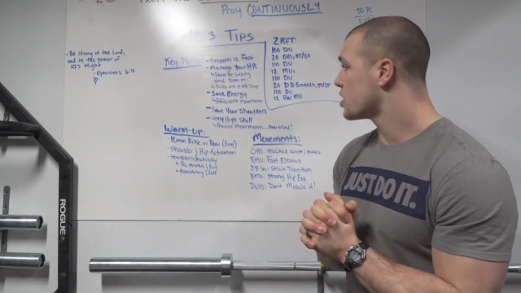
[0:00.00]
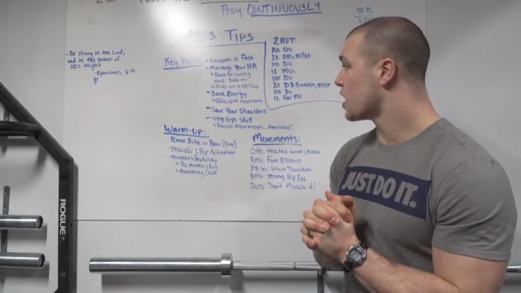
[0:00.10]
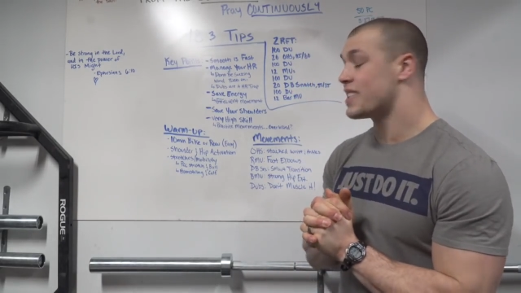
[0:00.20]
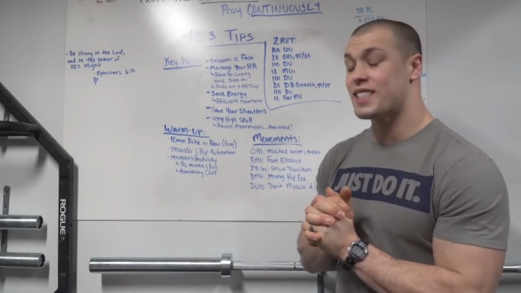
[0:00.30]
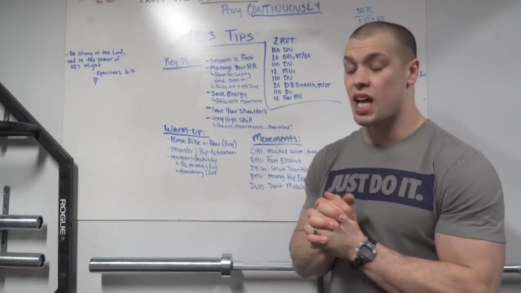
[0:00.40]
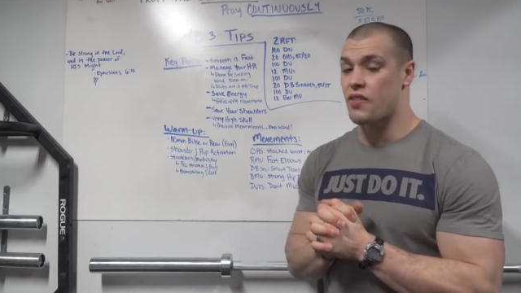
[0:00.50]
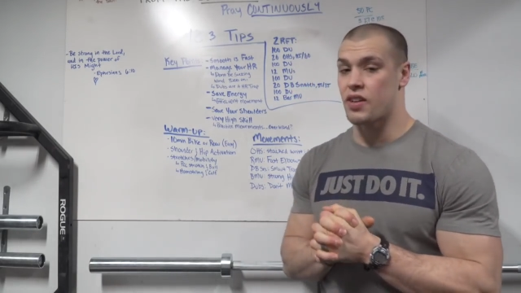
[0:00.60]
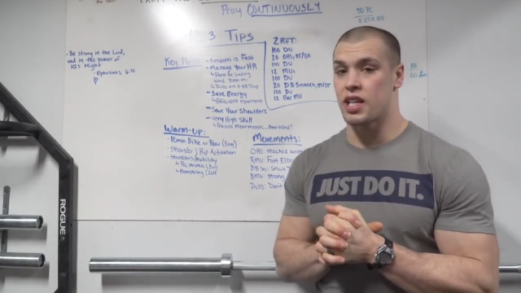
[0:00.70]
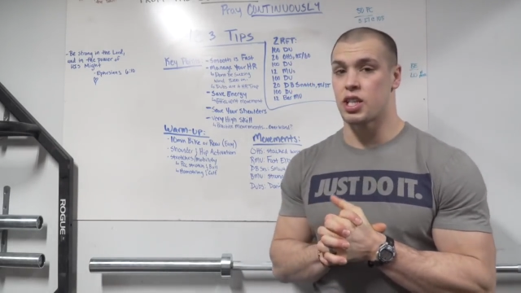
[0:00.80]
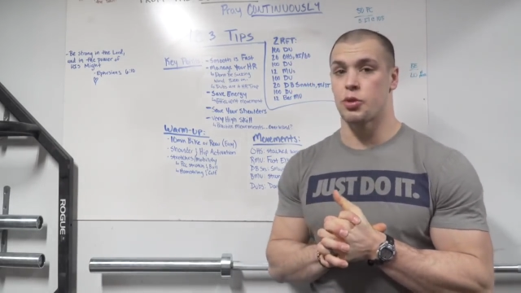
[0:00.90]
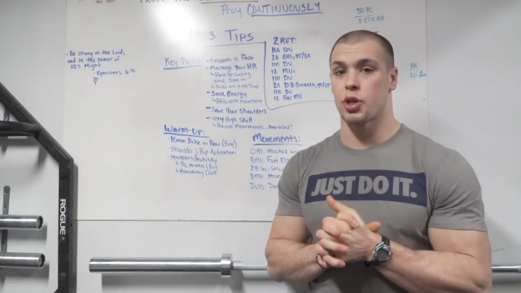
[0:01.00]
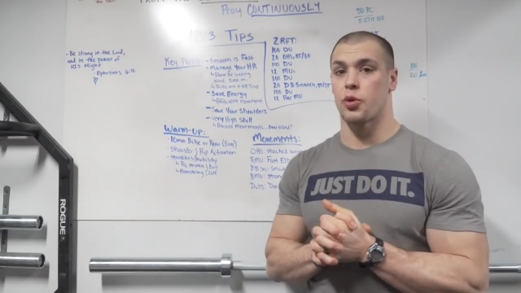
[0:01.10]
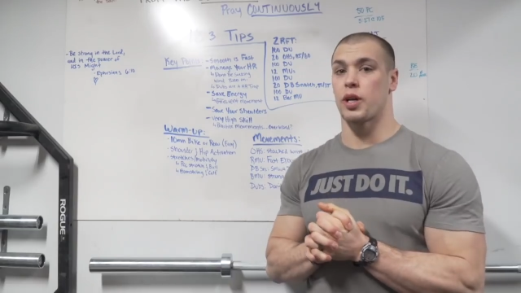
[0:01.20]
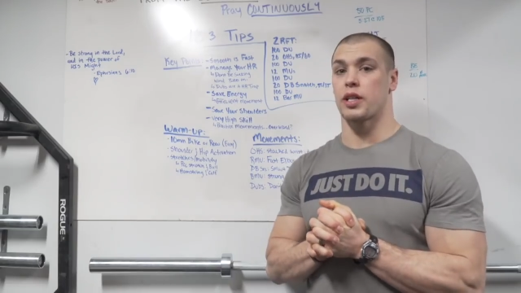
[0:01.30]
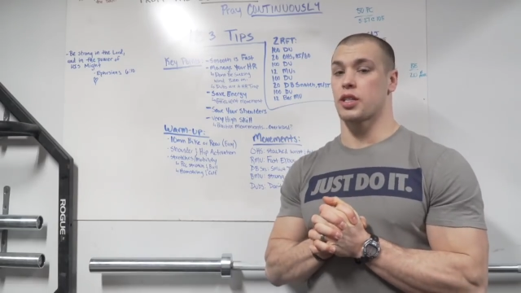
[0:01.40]
Let's dive into this really
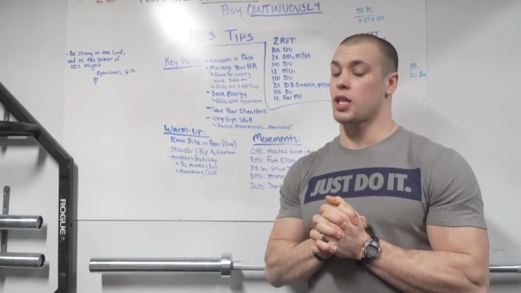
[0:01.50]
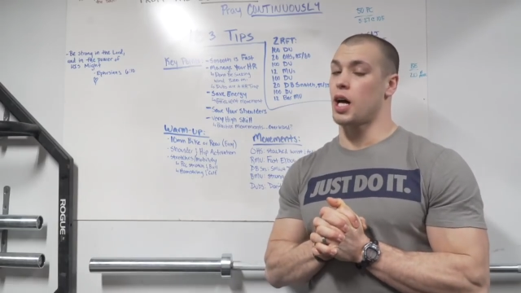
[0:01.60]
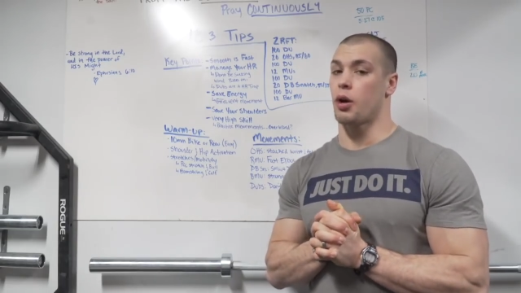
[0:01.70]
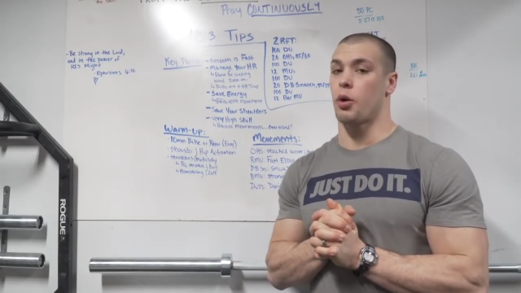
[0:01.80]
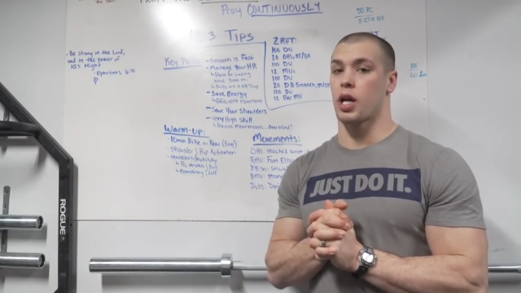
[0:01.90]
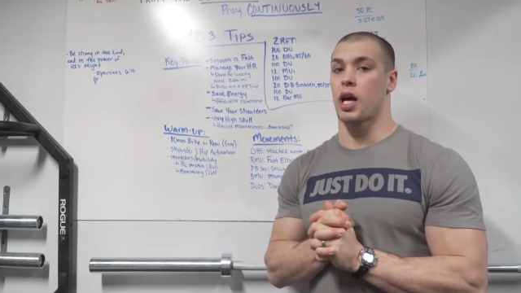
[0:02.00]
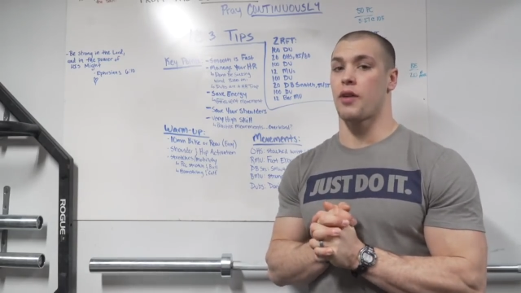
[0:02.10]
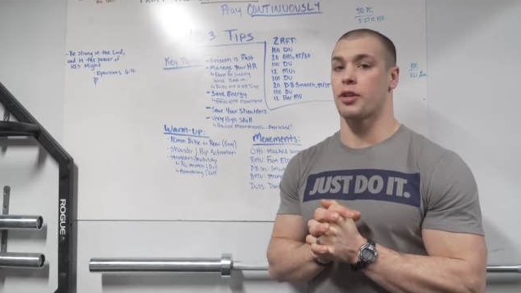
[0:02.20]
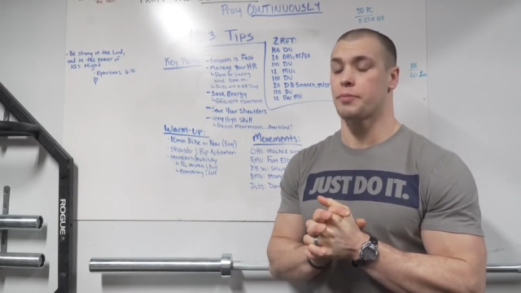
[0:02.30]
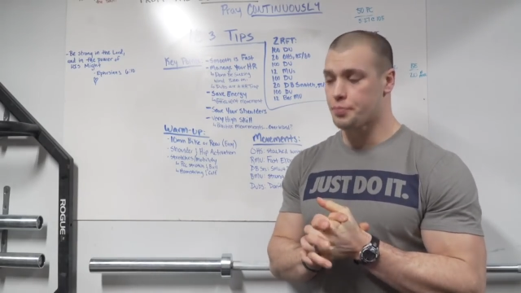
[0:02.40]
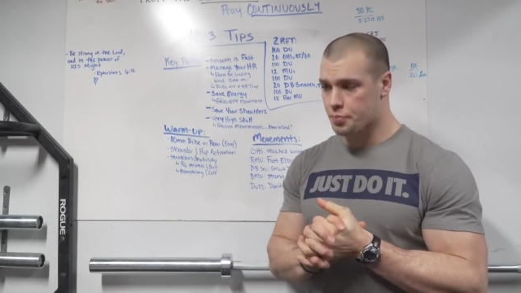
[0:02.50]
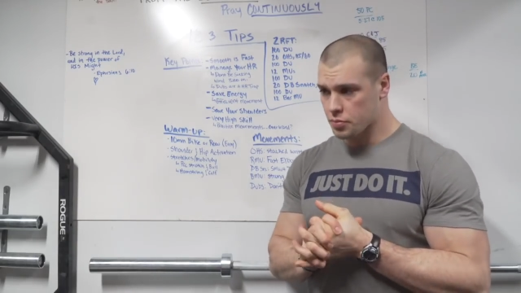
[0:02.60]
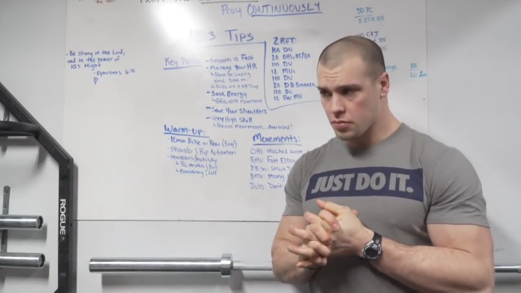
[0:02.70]
quick. There's a lot I want to cover.